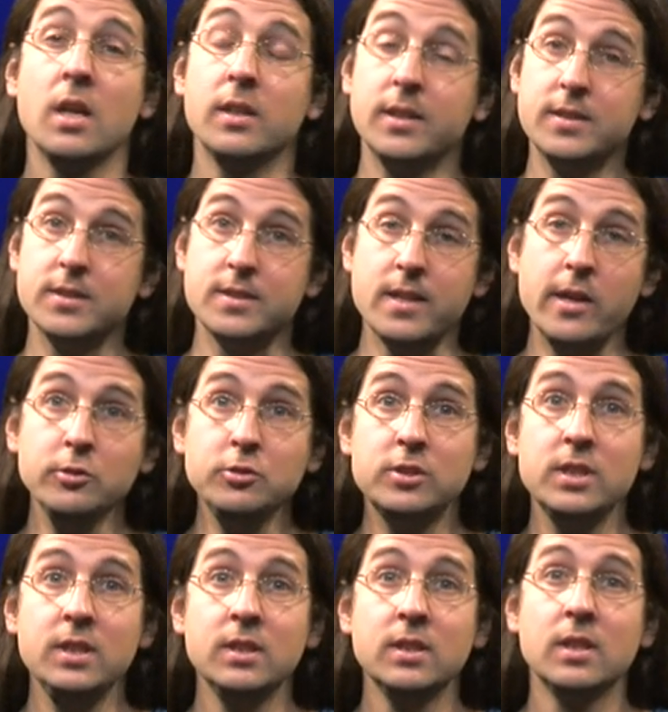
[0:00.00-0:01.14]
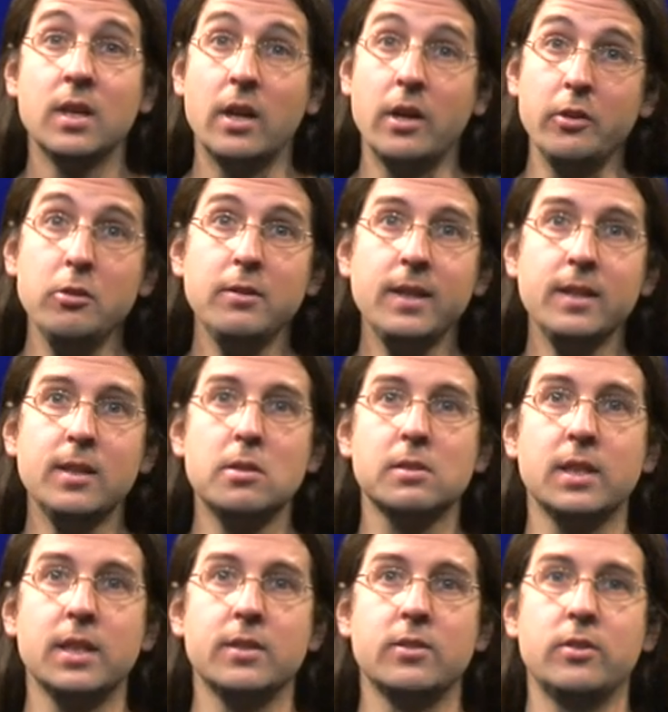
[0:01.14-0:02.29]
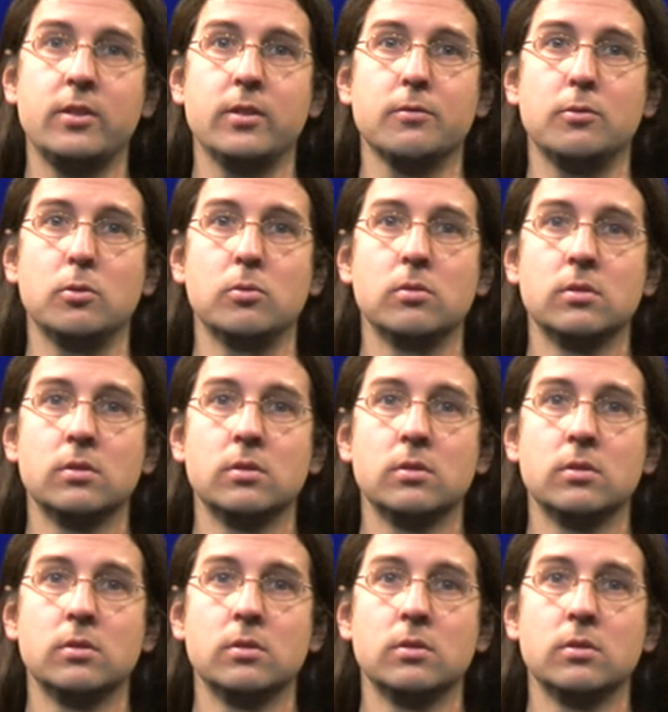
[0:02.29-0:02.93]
Let us now see how you can calculate this interval.